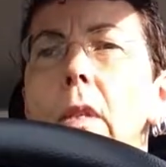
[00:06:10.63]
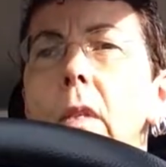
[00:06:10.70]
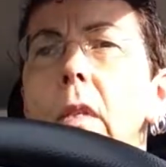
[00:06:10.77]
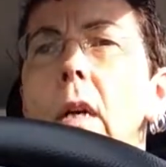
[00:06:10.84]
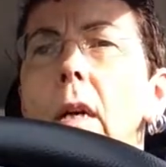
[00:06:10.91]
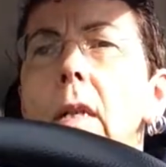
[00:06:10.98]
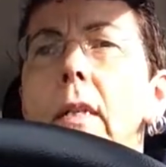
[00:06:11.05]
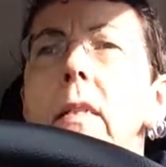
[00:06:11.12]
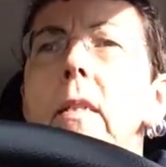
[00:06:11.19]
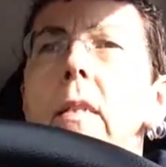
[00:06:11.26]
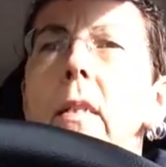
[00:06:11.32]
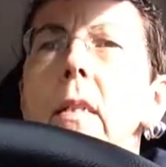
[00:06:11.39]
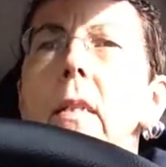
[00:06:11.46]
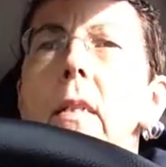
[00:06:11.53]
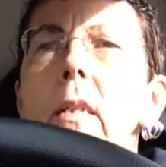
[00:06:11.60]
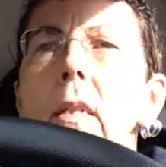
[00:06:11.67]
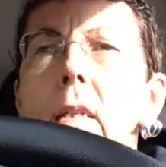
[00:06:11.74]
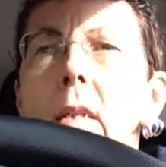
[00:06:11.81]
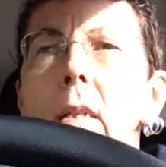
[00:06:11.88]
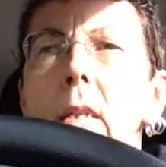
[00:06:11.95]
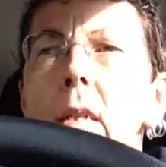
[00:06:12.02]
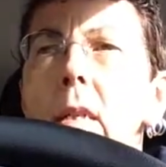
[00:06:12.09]
not
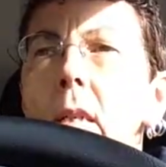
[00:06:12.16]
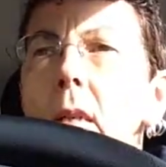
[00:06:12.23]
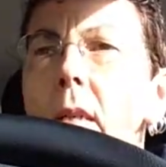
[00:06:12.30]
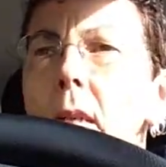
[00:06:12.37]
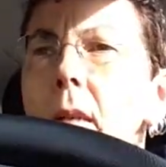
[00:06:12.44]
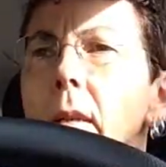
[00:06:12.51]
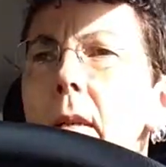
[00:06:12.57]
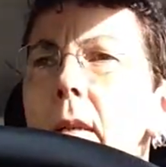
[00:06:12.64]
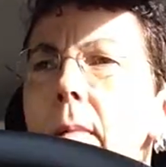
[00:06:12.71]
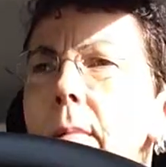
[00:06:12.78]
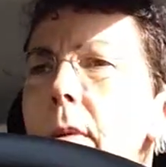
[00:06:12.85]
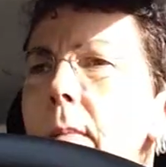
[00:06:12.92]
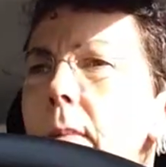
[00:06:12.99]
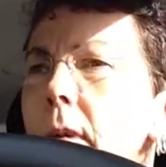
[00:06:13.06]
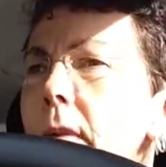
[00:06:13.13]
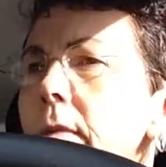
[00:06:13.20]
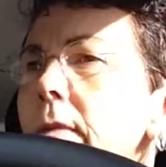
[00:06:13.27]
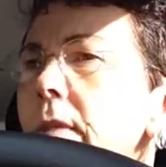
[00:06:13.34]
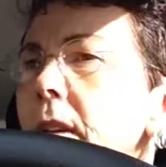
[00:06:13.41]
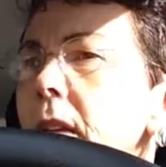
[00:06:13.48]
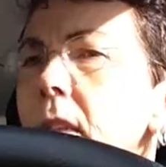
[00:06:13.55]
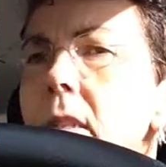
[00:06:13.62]
a
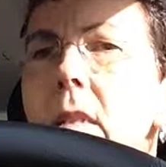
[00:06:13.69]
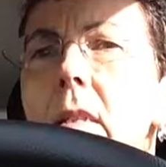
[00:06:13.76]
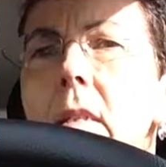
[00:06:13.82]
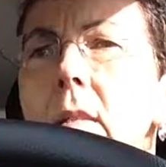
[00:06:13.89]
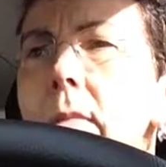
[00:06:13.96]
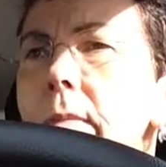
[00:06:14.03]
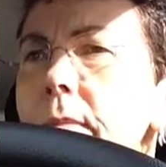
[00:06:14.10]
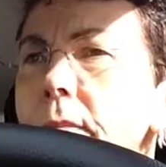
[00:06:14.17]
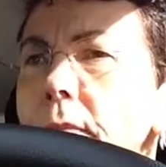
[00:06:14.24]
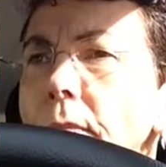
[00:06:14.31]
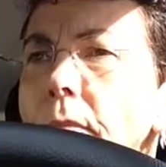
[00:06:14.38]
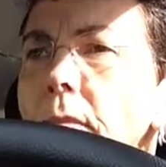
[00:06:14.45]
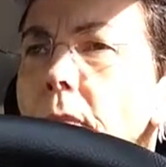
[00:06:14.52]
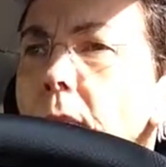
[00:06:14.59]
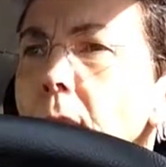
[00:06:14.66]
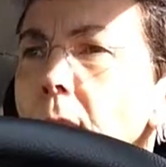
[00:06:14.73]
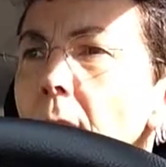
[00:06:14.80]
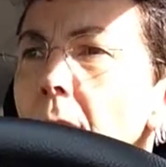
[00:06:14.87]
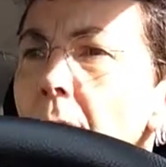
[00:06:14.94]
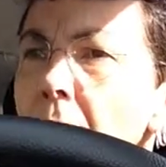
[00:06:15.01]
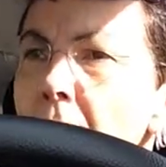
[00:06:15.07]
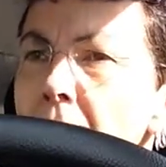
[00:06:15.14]
permanent fix.
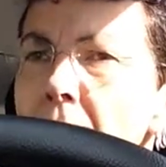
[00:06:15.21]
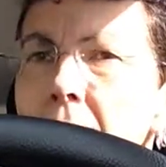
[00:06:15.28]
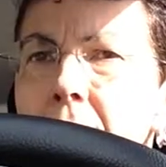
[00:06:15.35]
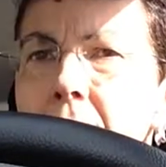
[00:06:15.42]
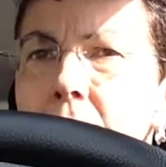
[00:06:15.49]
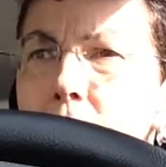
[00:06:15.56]
This